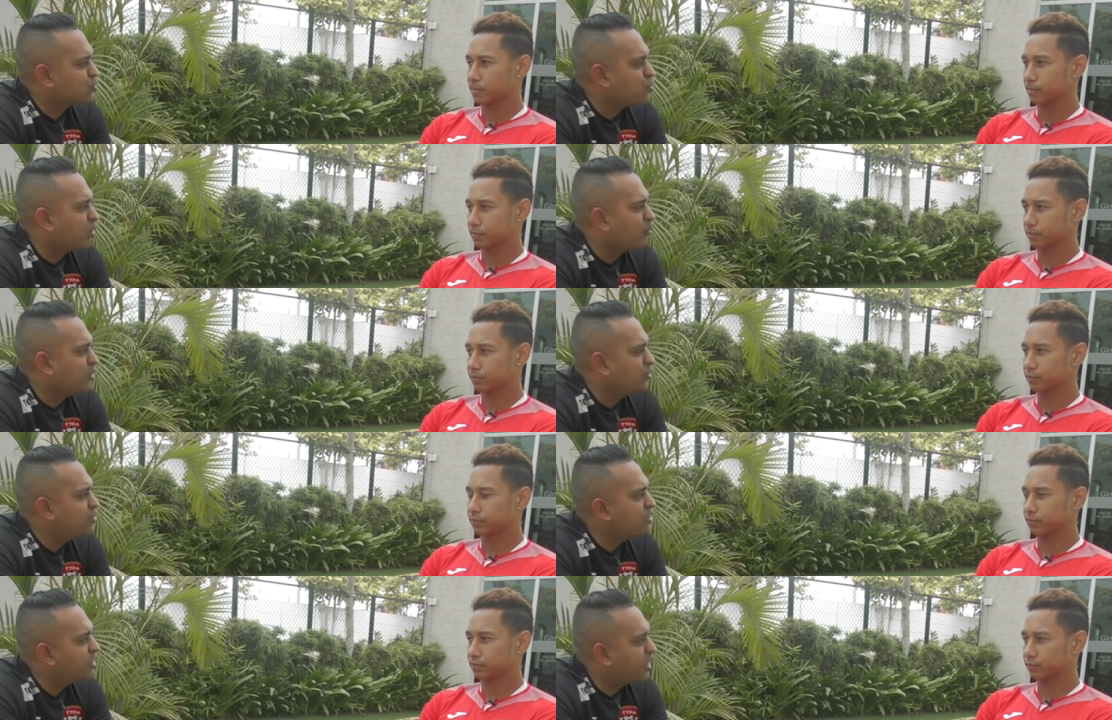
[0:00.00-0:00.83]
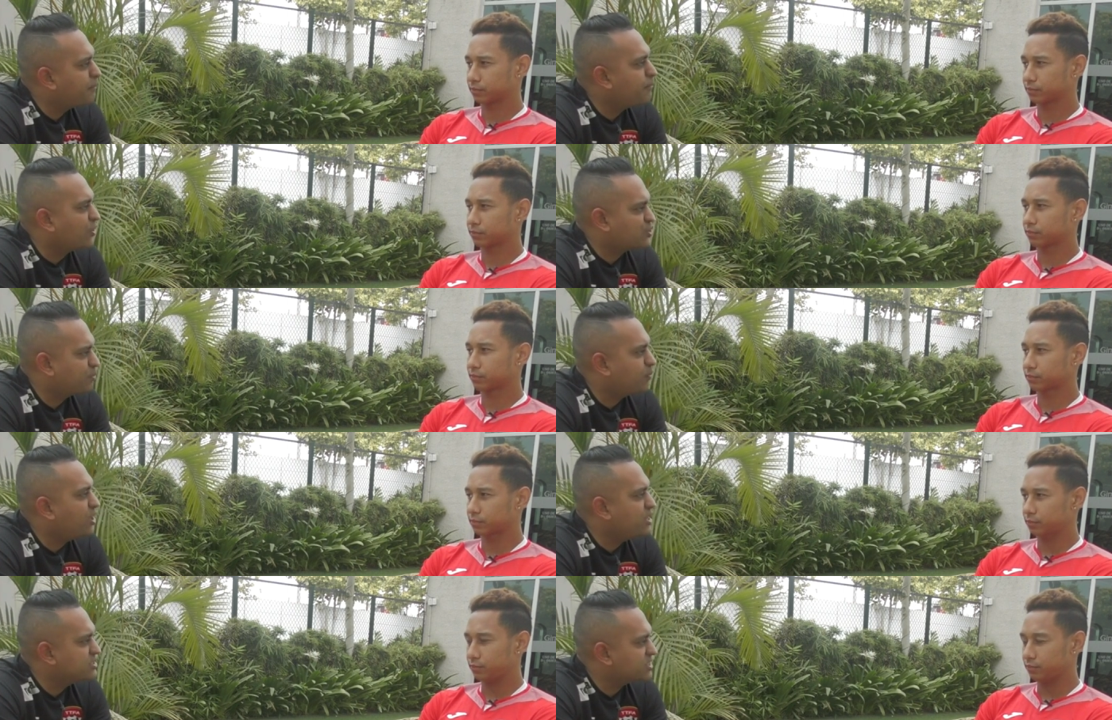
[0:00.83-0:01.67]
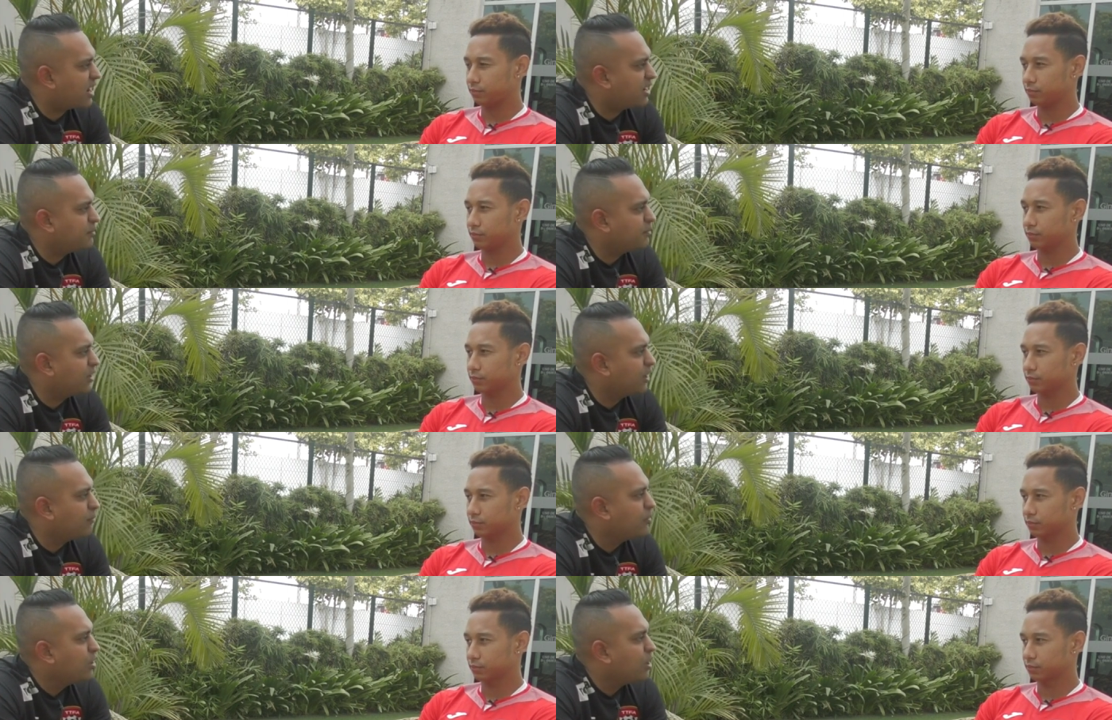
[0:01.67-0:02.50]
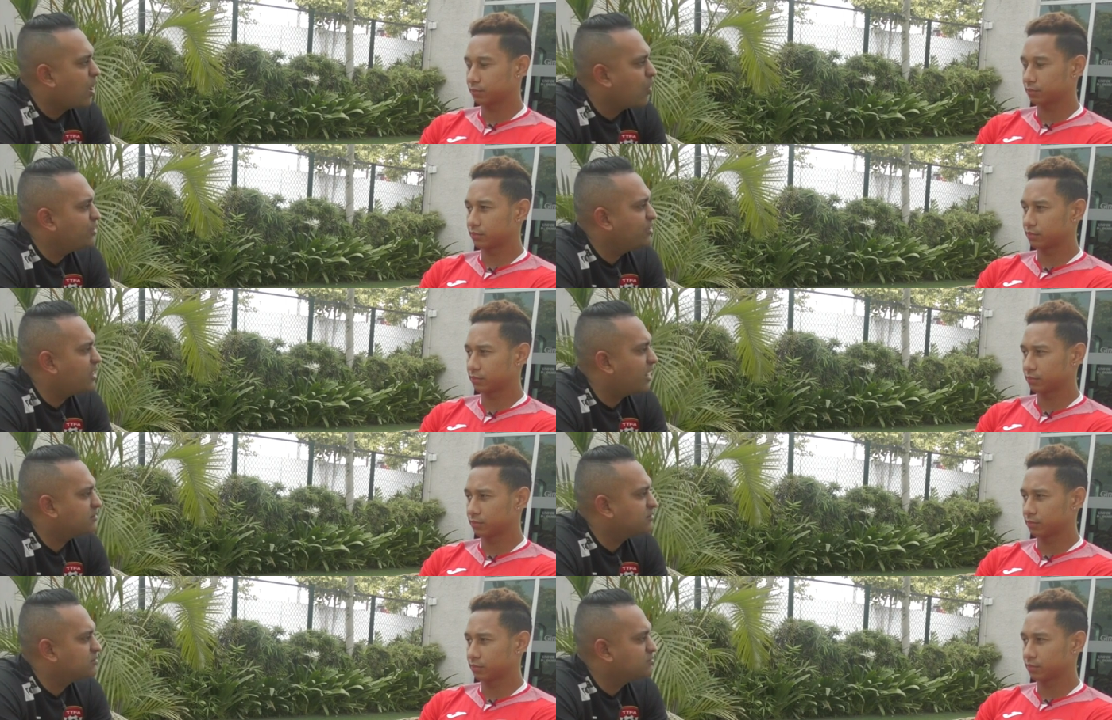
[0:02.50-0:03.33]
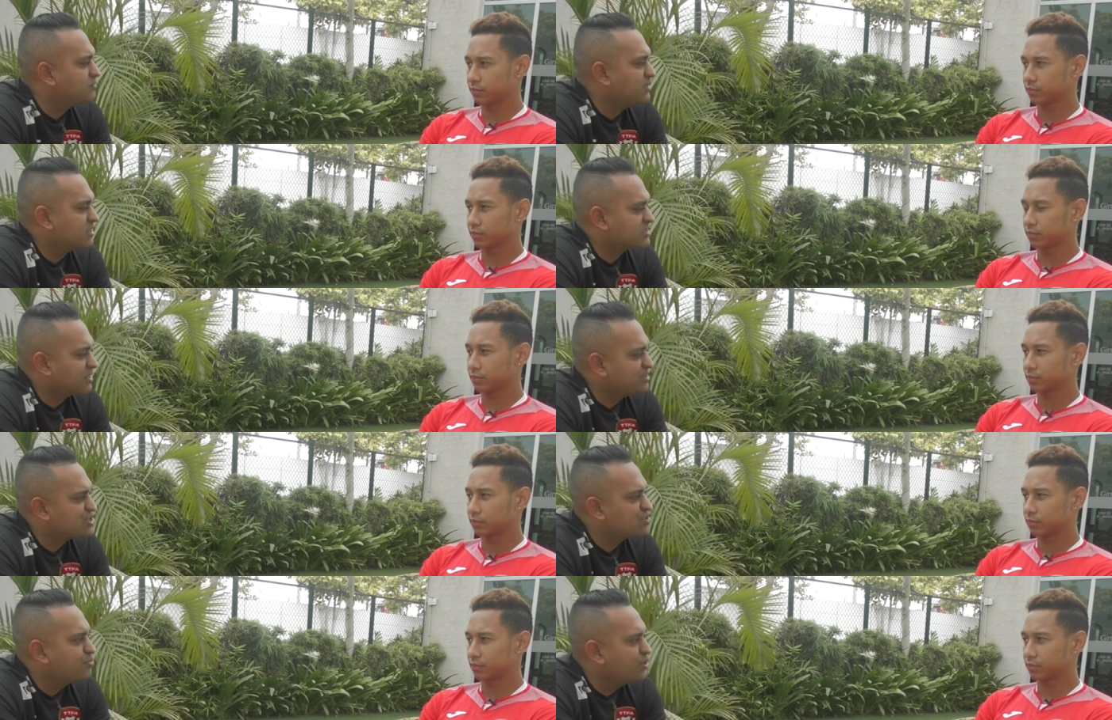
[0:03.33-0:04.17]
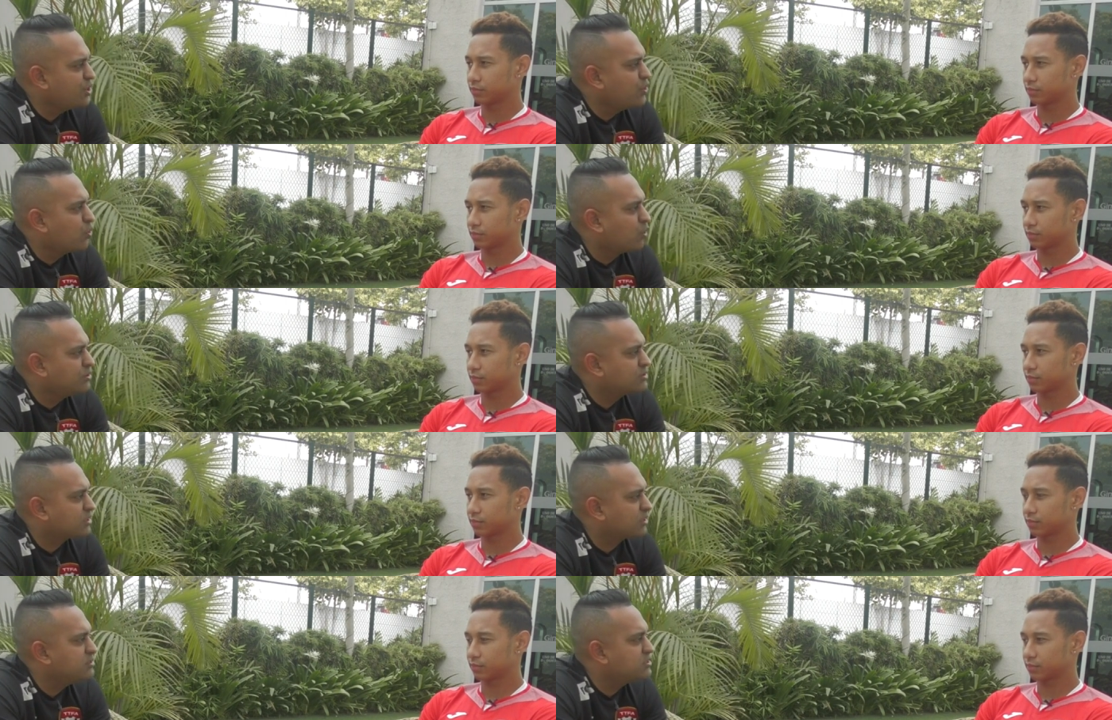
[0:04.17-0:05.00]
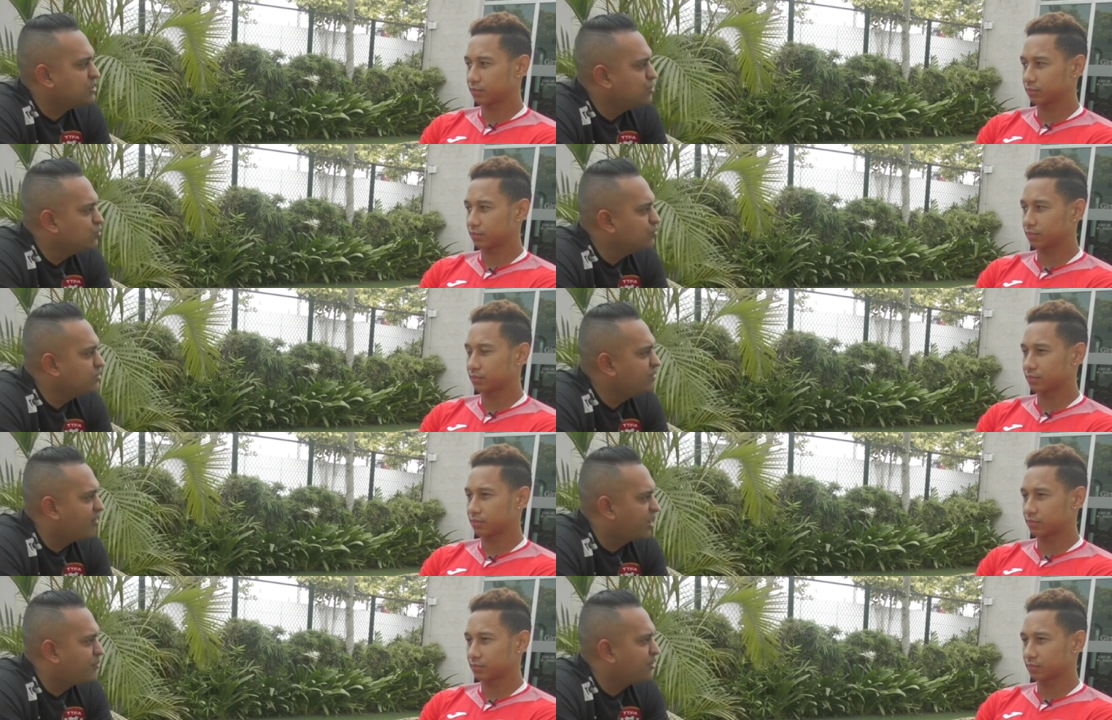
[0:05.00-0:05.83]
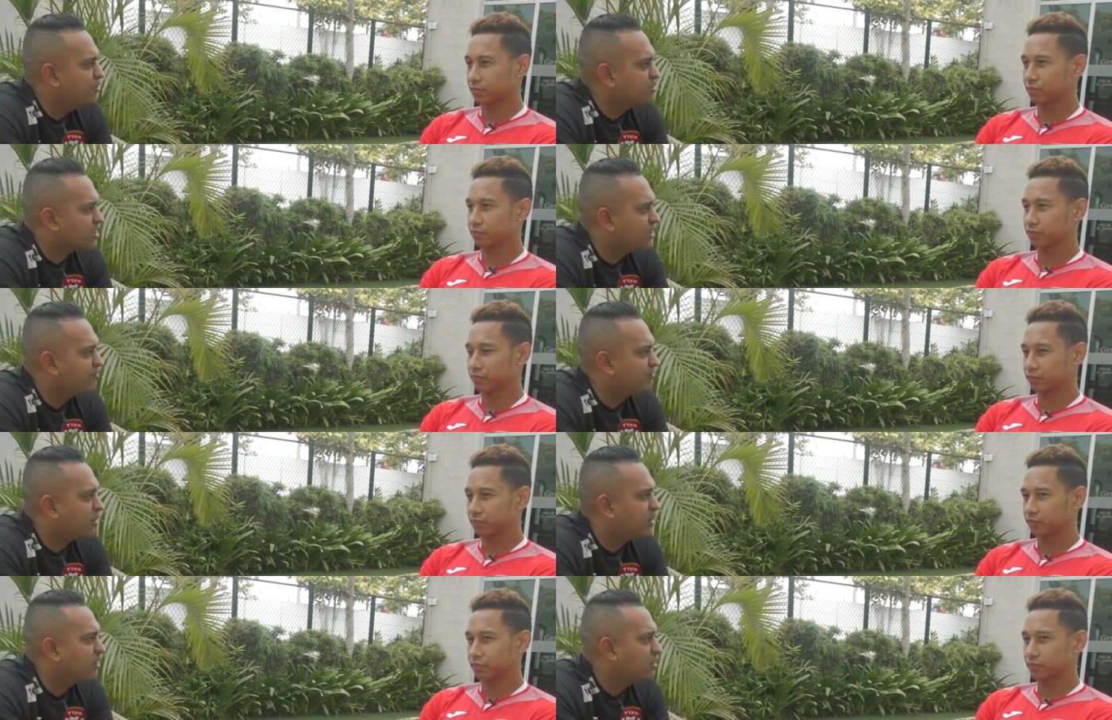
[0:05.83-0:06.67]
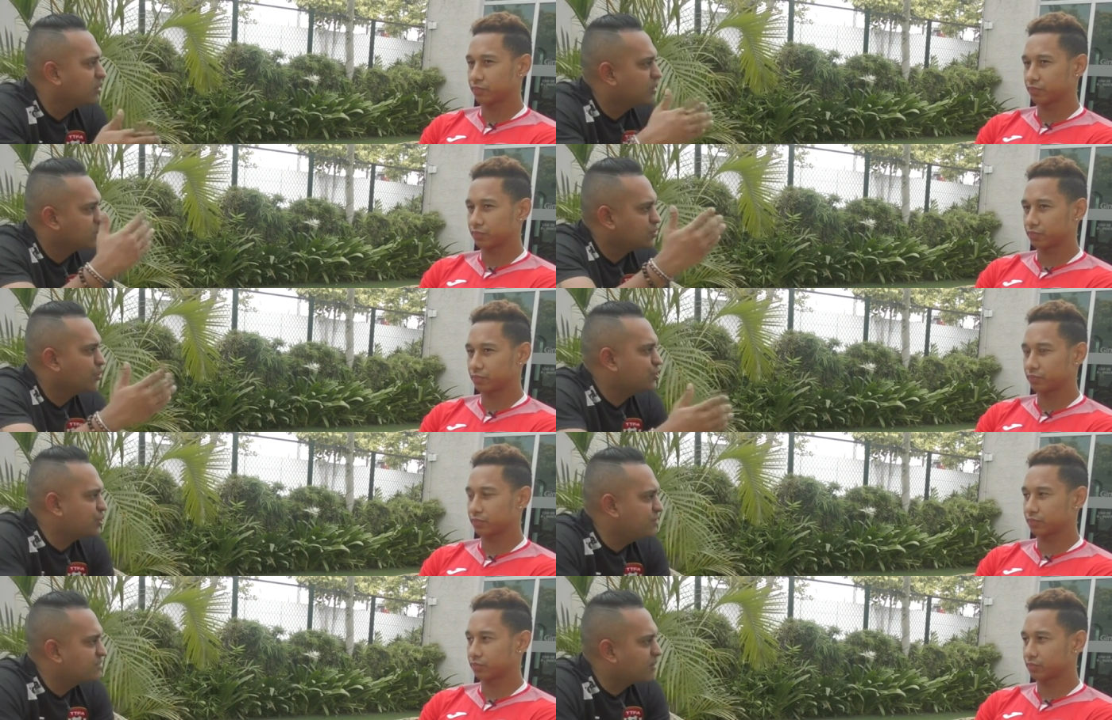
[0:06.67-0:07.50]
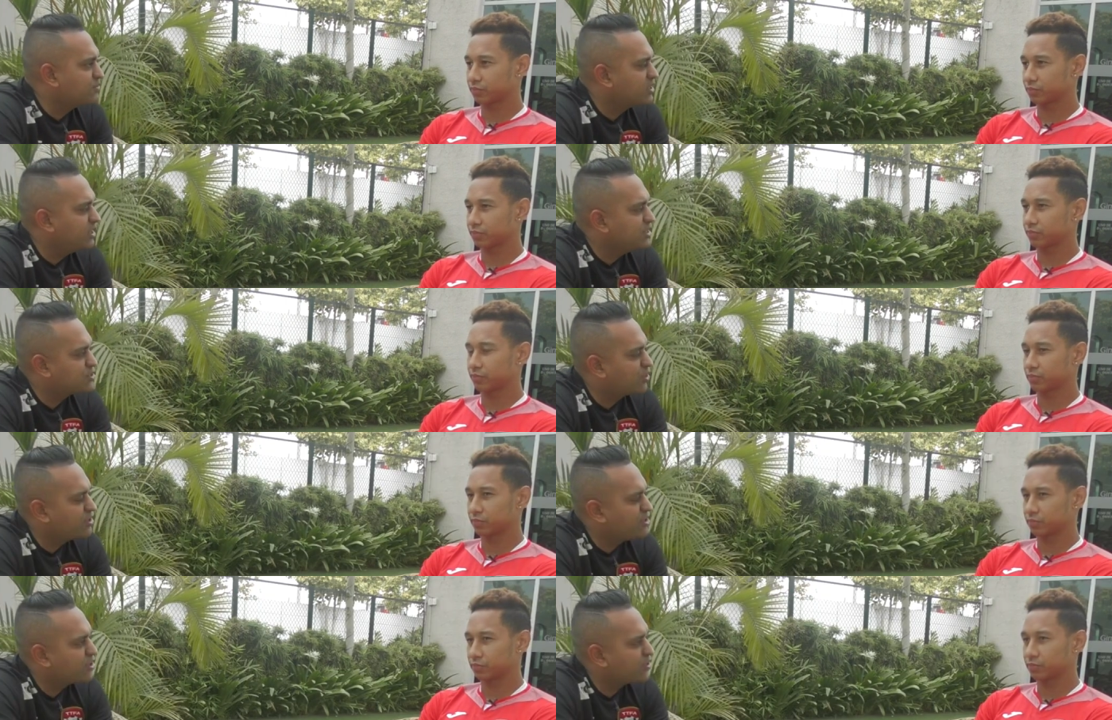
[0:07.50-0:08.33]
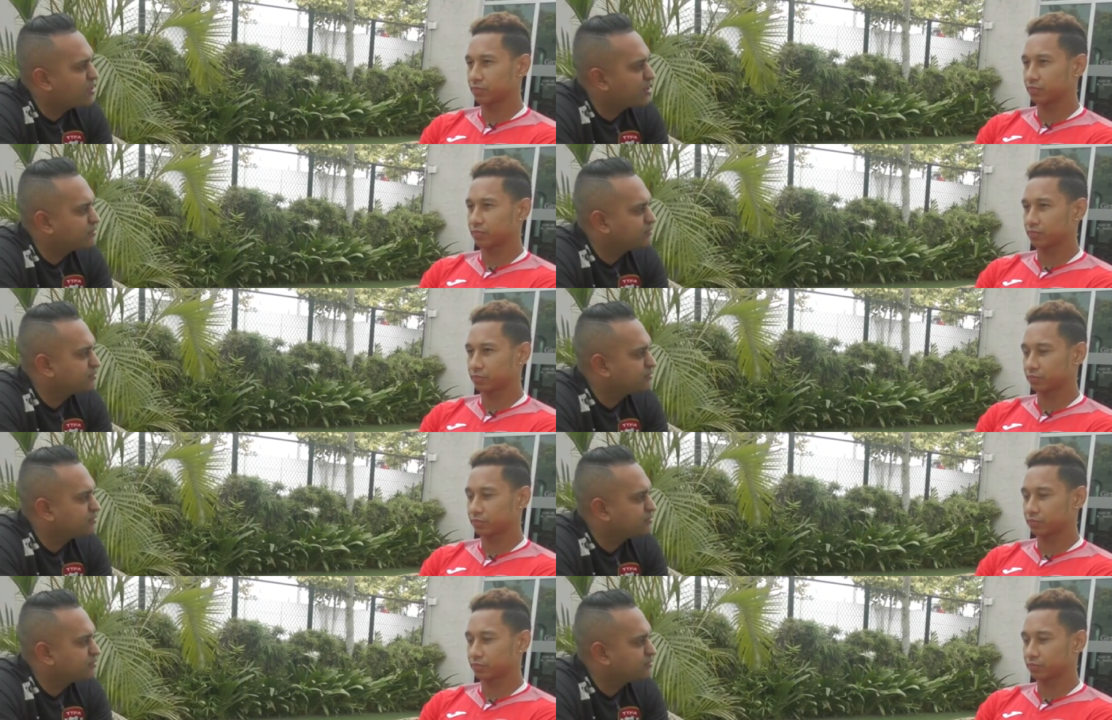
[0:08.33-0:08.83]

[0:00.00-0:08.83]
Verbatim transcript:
Speaker 1: squad, but you didn't get much playing time. Um, how did that, in a sense, spur you on to continue developing yourself uh, to achieve something later on in your career?